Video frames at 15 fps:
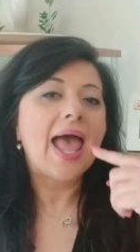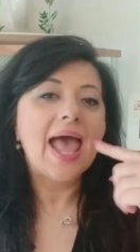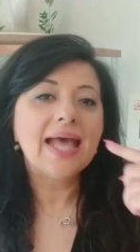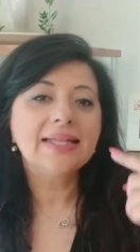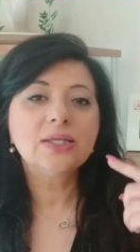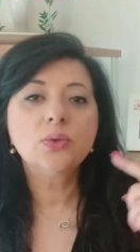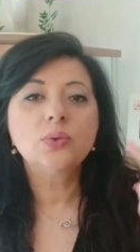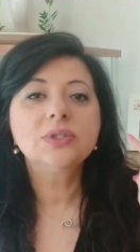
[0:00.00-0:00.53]

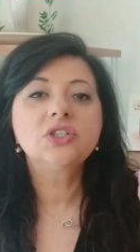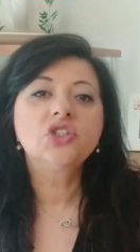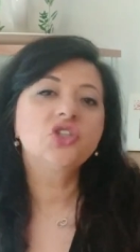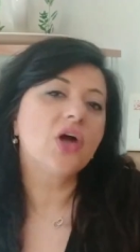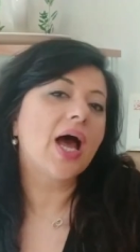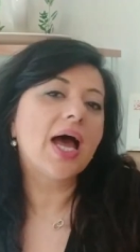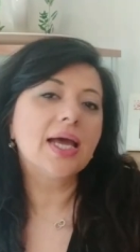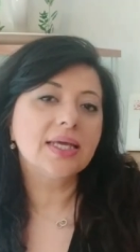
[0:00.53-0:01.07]
and you will
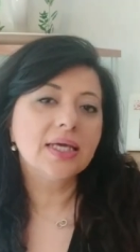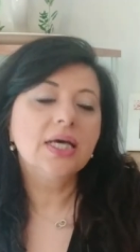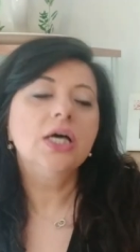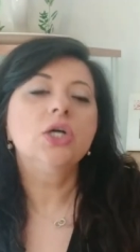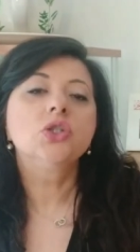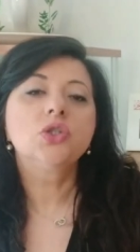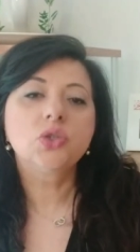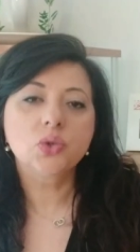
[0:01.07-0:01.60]
try
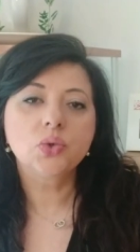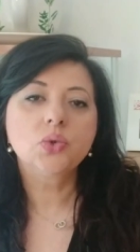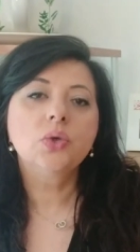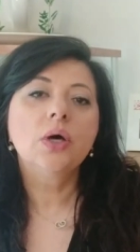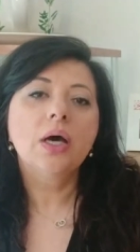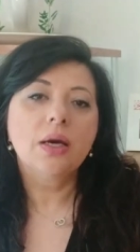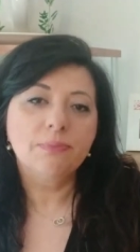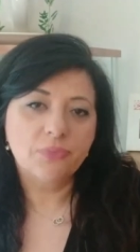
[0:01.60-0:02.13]

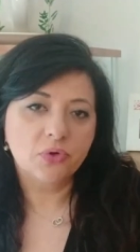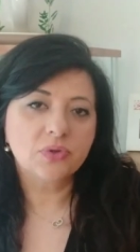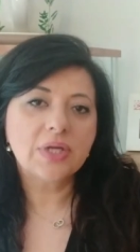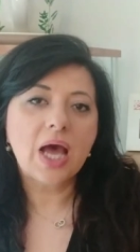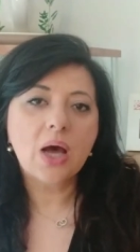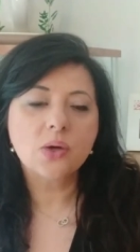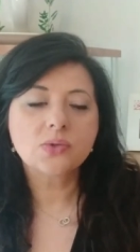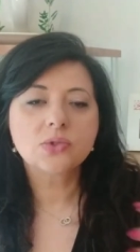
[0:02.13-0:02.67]
to
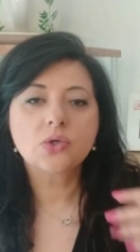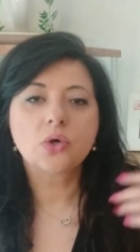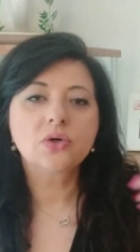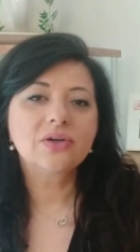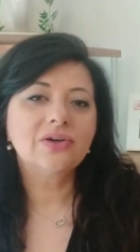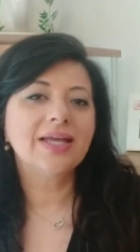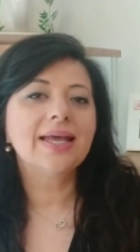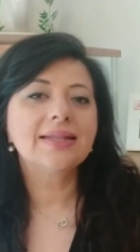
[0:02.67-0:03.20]
pronounce
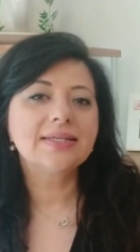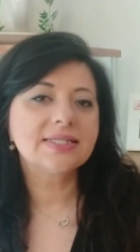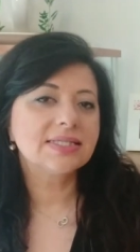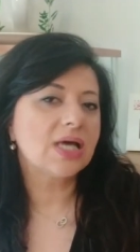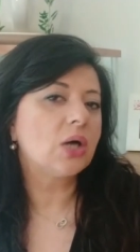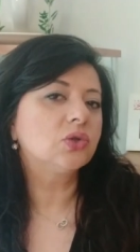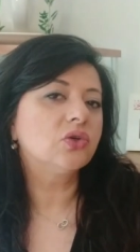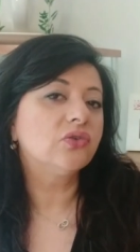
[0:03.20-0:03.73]
or create the
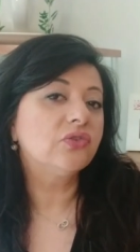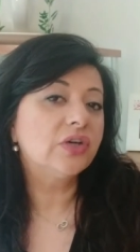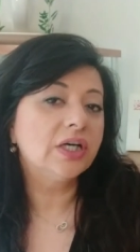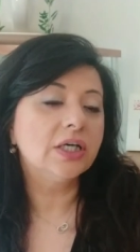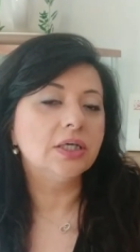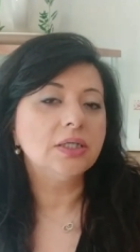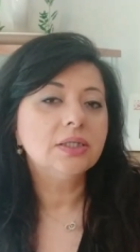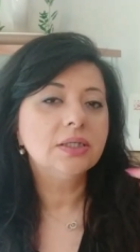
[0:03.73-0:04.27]
sound of
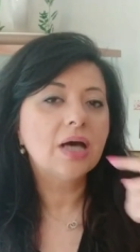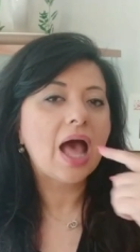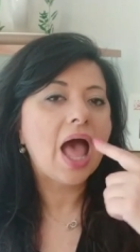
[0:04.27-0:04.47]
h.